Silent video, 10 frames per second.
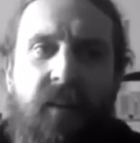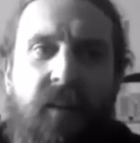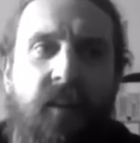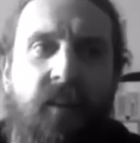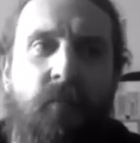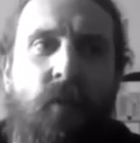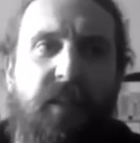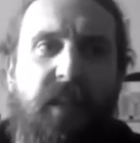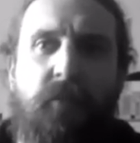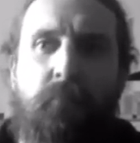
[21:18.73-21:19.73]

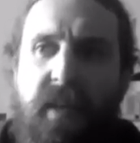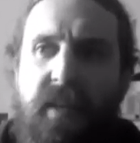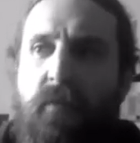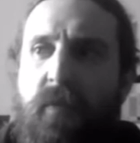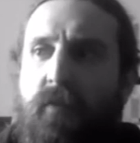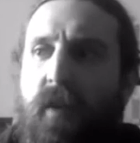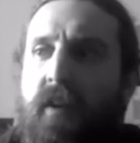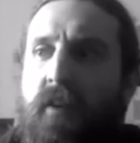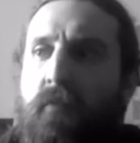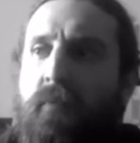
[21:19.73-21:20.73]
Obviously, I was busy with
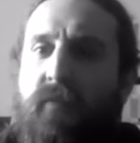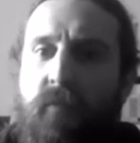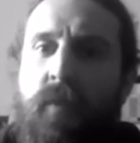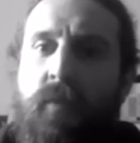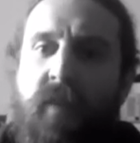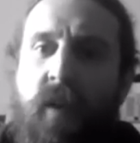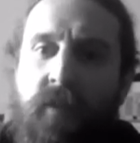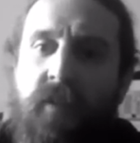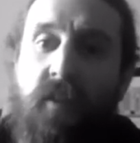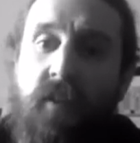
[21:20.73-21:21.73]
Cradle, but there were
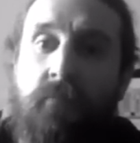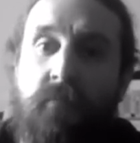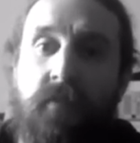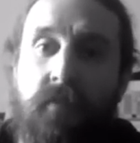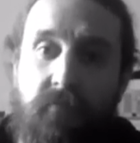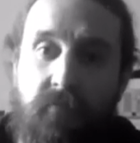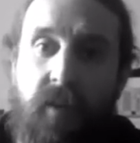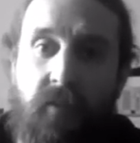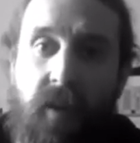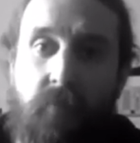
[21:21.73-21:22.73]
times
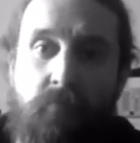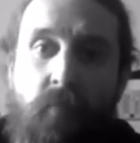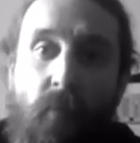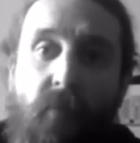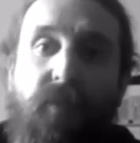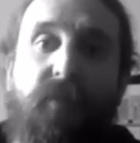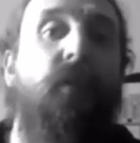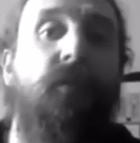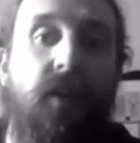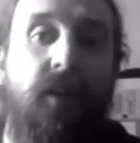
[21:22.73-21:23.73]
I get months
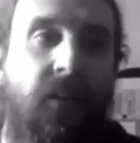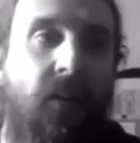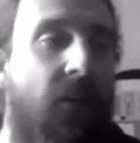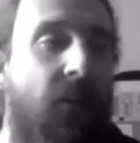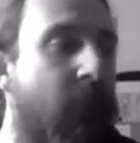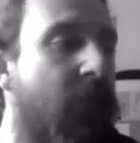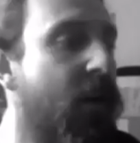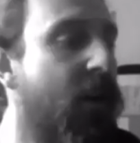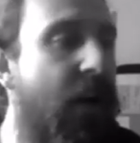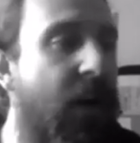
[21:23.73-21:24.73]
off at a time,
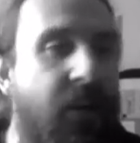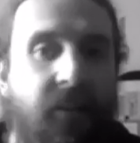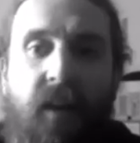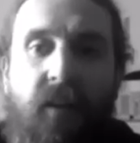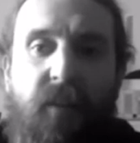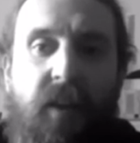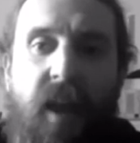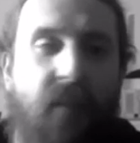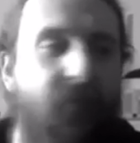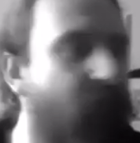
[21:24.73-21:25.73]
and I think
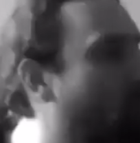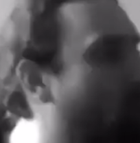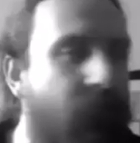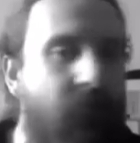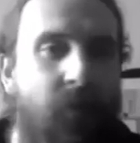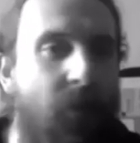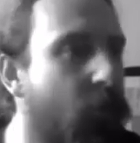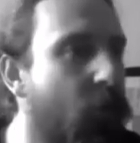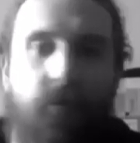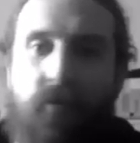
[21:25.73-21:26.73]
we were
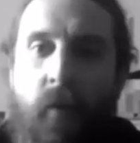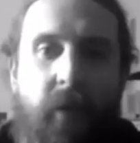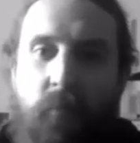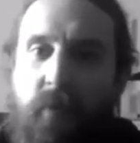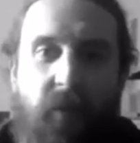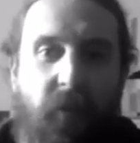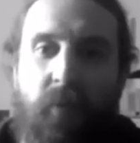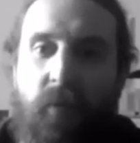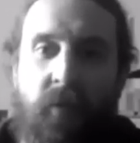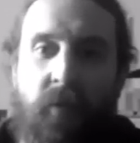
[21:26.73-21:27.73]
all growing up at this
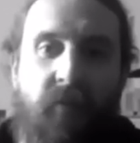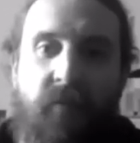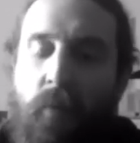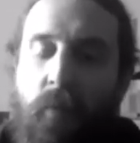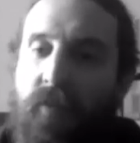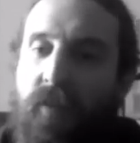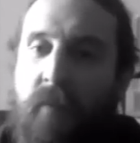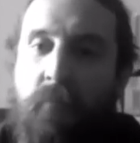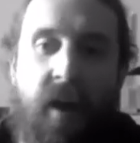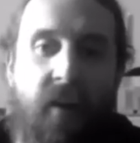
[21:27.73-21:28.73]
point. Everyone was
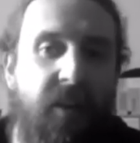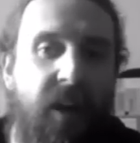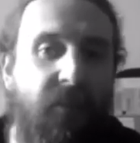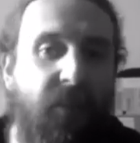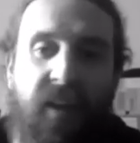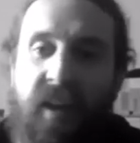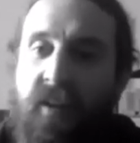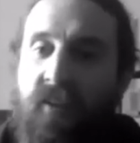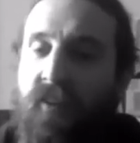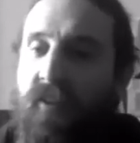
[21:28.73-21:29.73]
getting married, having
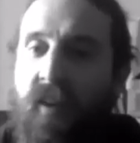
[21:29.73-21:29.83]
kids.